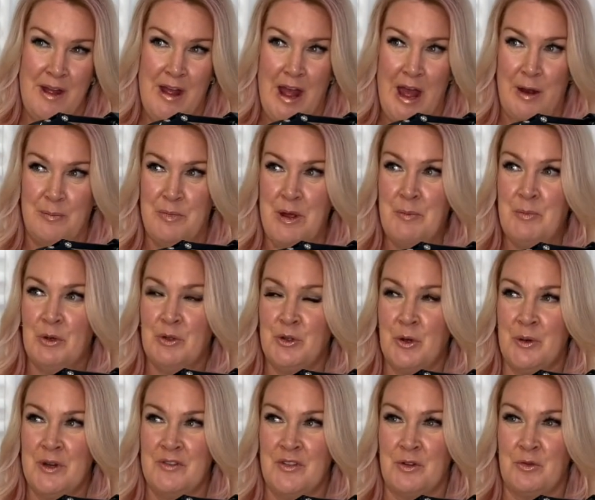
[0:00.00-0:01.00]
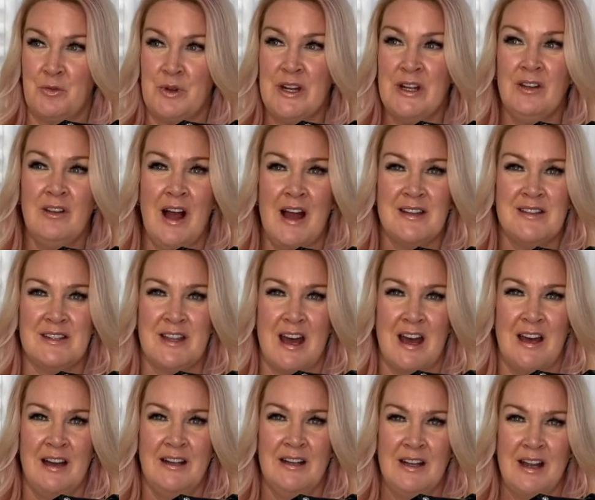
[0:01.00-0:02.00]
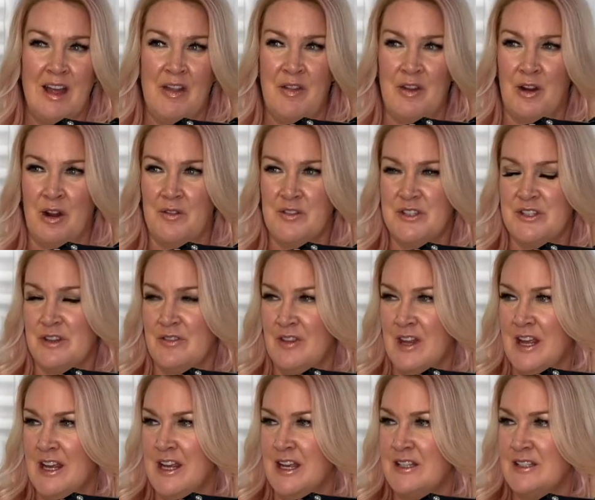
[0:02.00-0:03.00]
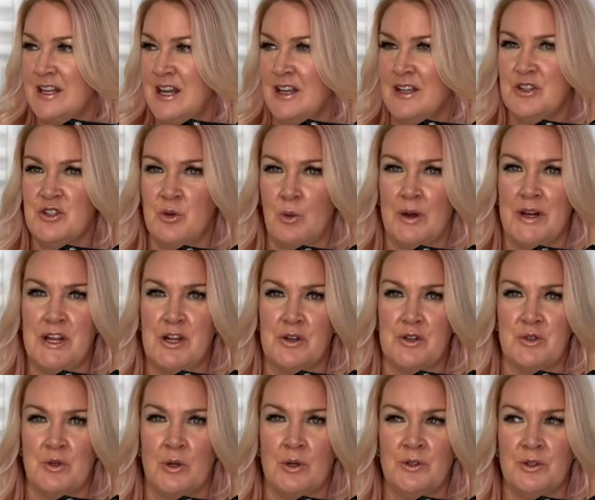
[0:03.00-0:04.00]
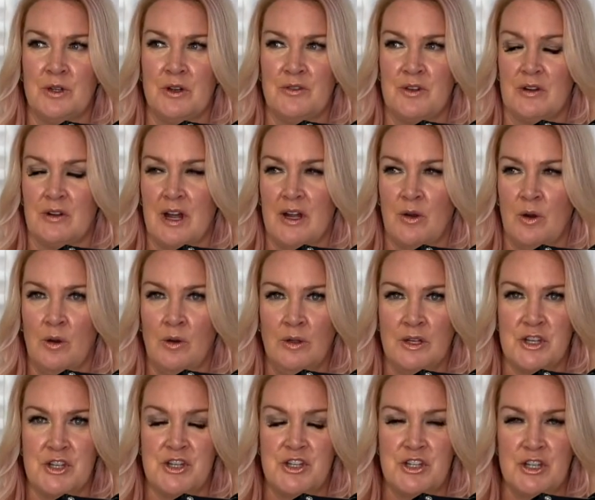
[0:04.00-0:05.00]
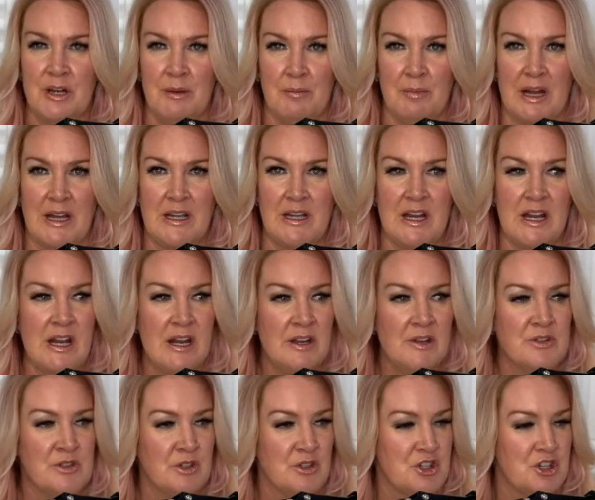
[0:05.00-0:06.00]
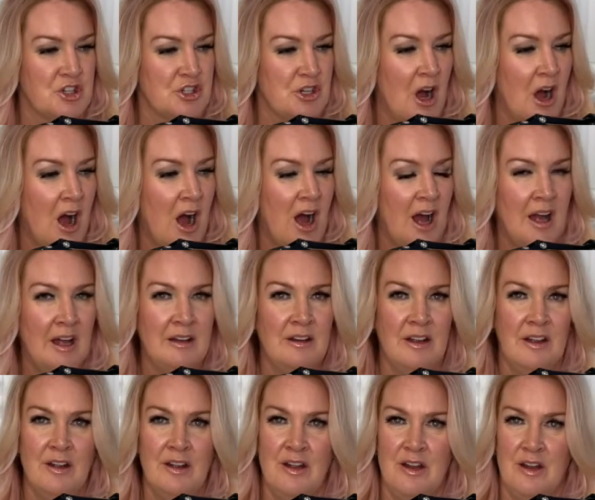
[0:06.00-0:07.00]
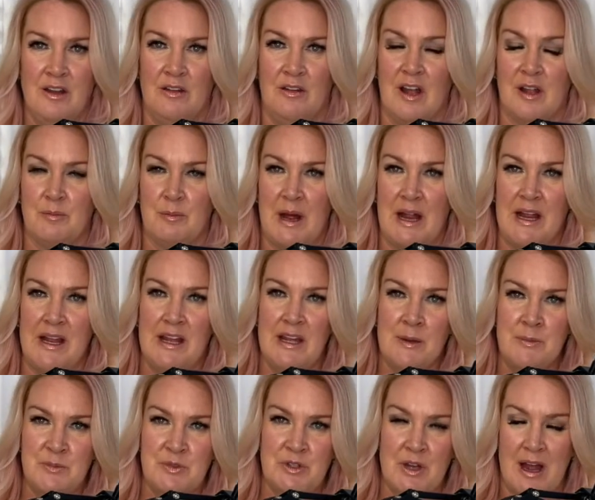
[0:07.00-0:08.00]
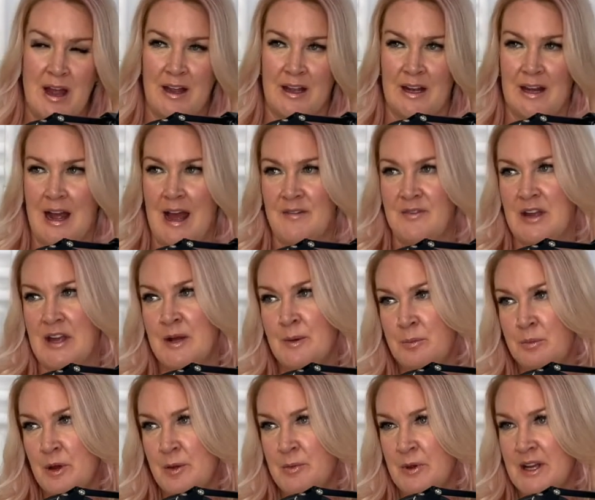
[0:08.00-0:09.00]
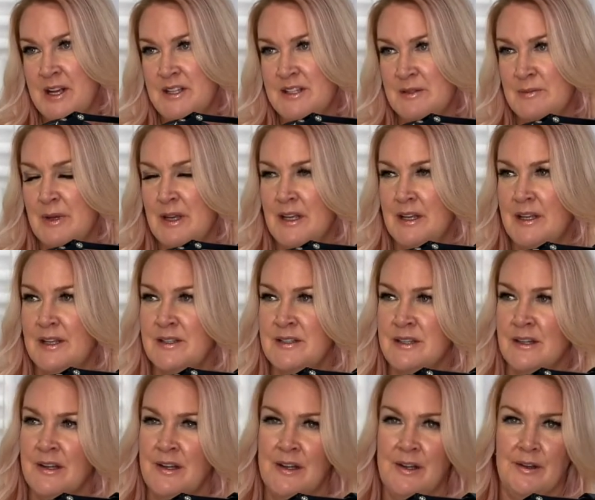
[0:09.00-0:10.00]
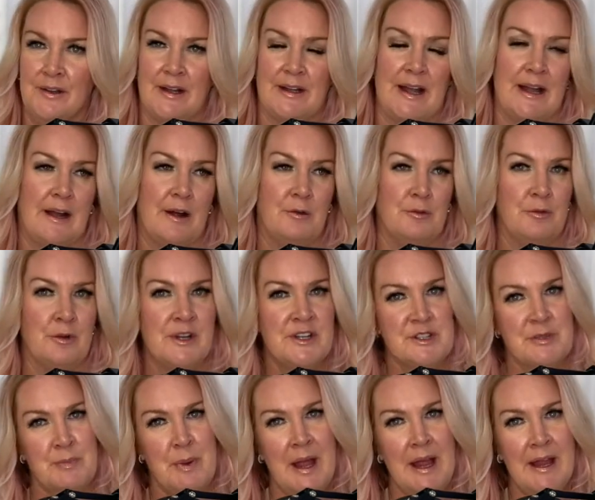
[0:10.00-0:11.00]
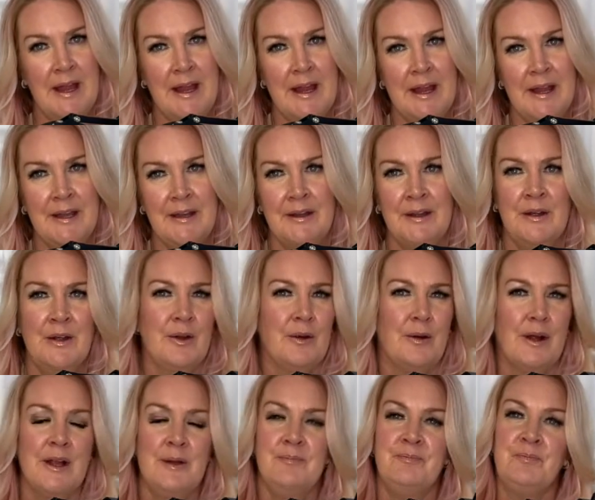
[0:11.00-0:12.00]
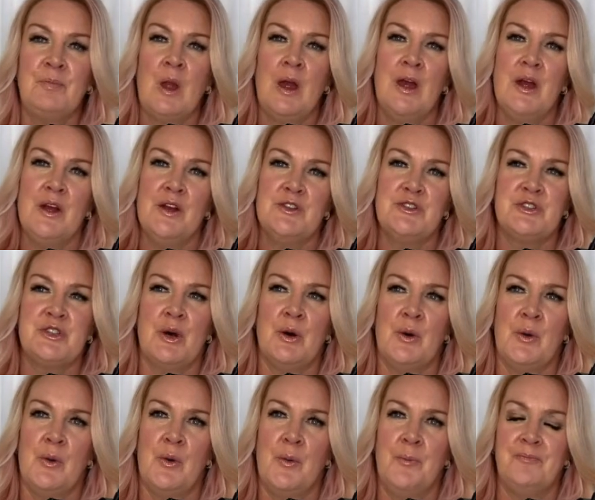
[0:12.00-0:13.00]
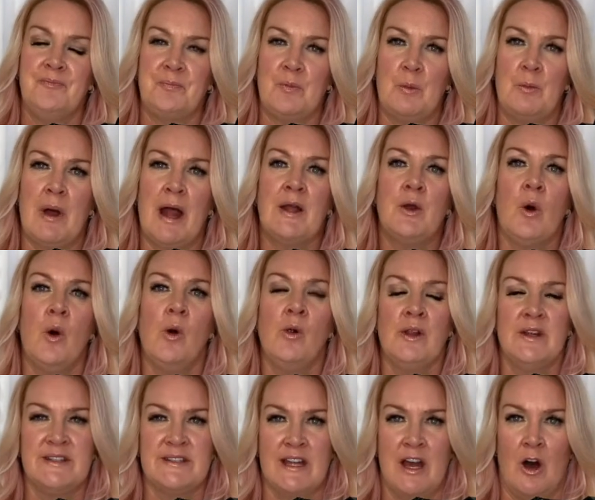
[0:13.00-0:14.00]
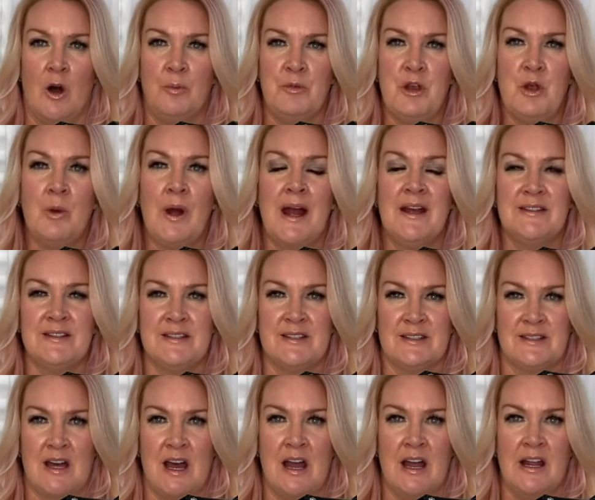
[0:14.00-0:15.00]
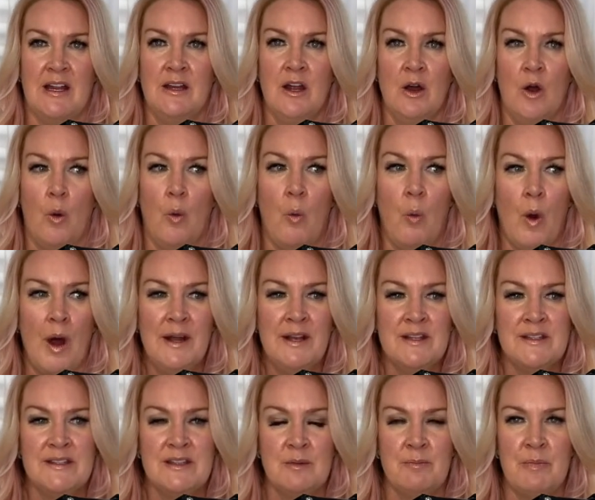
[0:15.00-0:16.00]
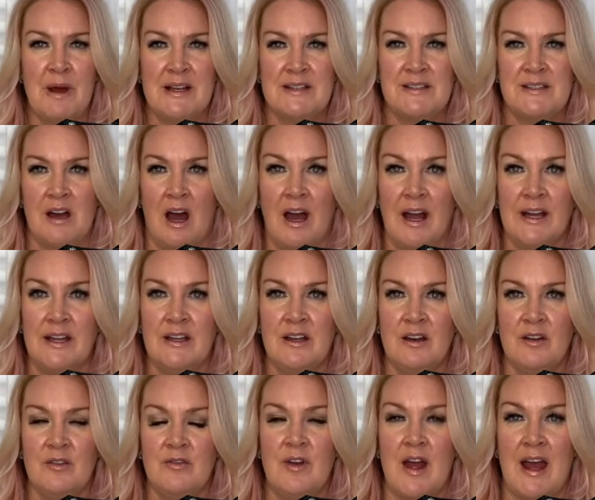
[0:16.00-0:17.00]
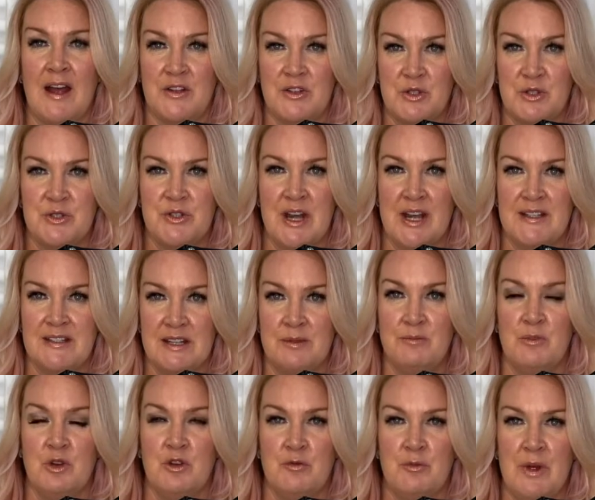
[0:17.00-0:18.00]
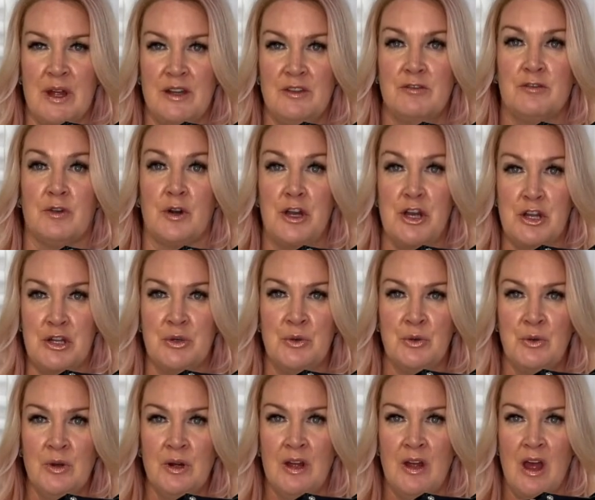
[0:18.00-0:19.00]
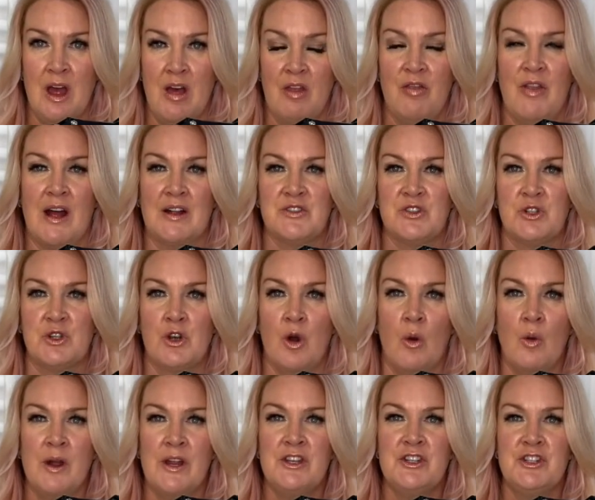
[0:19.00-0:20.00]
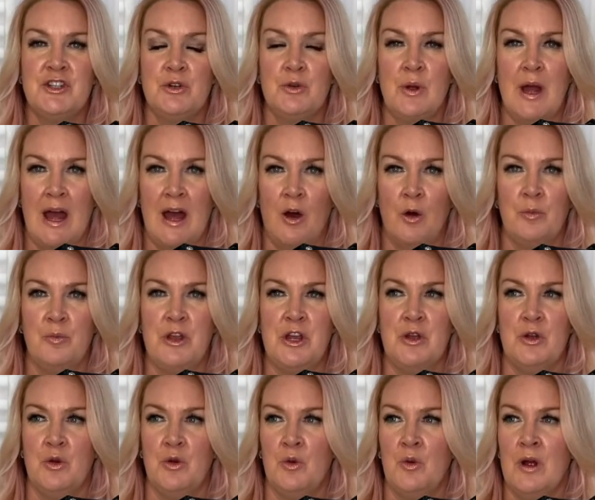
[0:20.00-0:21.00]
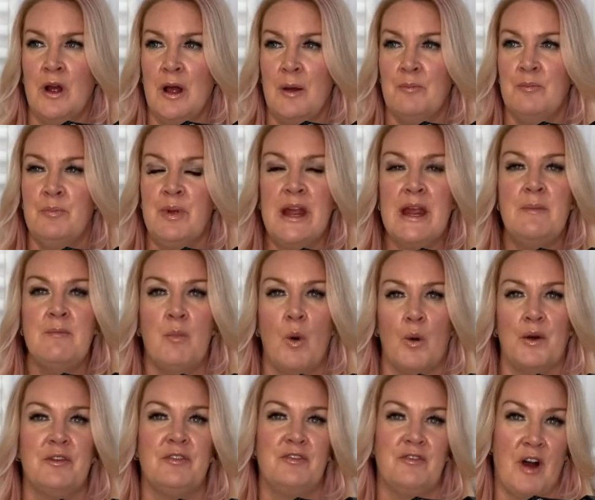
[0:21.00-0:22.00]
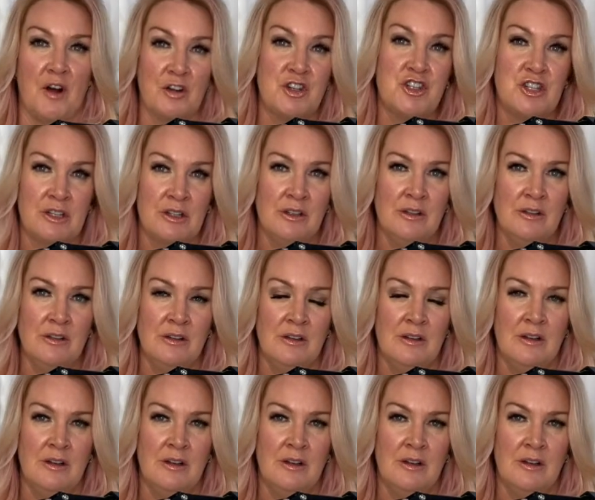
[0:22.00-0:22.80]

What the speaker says: And people don't even realize that. And then all of a sudden they get 10, 20 years older and they're like, holy shit, my knees are shot. Like my hips, I gotta have a hip replacement. Like I got wrist pain, right? So my goal is to help you guys decide what is the best kind of exercise and movement for you that's going to help you be more functional